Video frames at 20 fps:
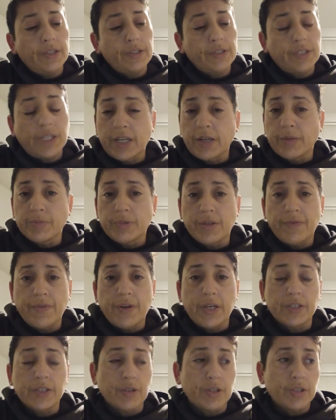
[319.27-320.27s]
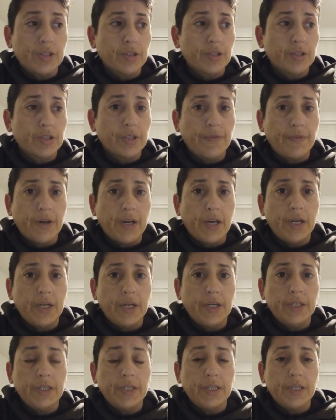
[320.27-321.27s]
take them to the vet. So I took her to the vet,
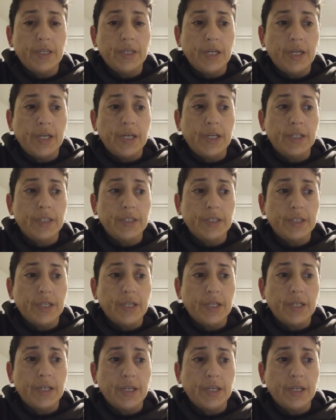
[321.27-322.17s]
and